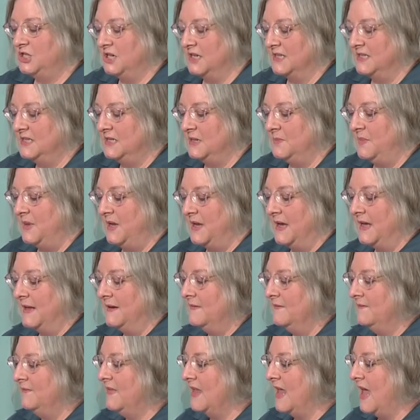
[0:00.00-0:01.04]
just a bit.
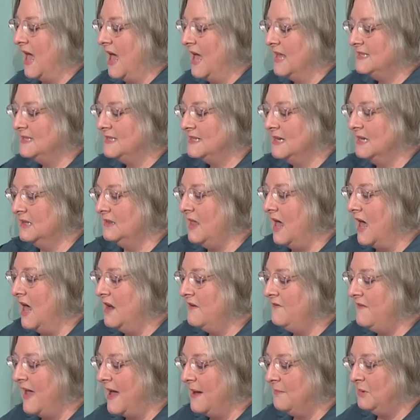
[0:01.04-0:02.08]
I see a lot
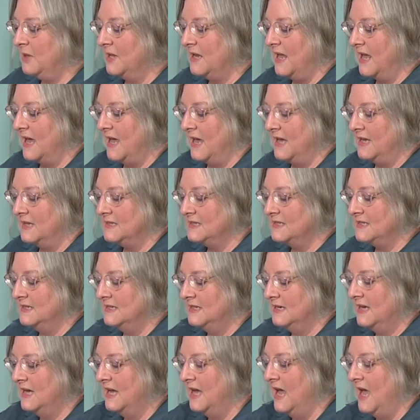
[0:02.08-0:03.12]
of appliques
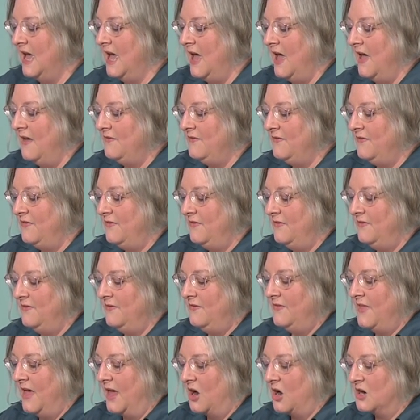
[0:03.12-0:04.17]

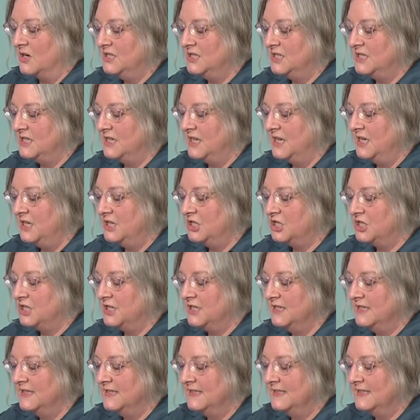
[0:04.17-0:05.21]
that are
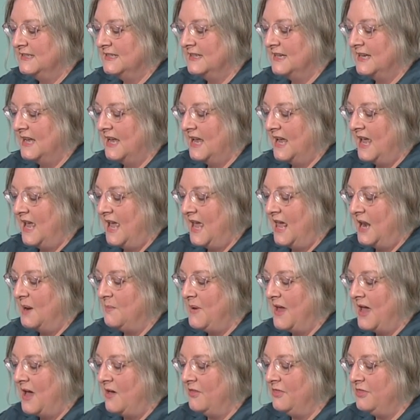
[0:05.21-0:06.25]
stitched at
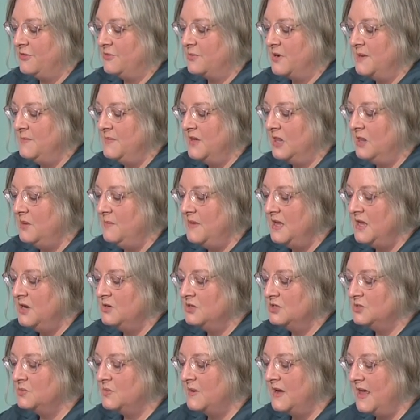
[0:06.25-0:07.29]
about 3
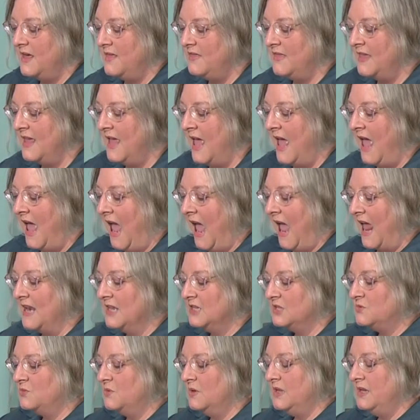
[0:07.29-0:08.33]
millimeters width, and
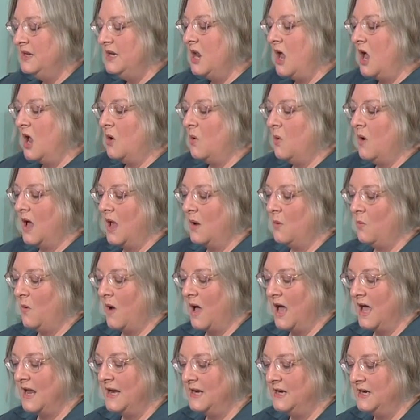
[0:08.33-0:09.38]
it's really not quite
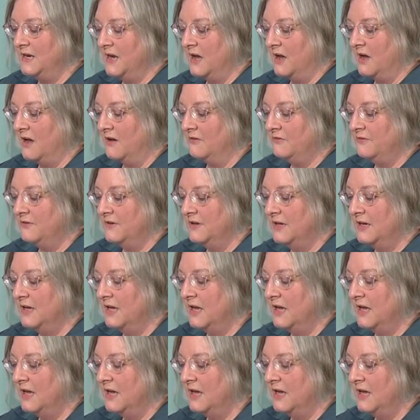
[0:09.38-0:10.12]
wide enough.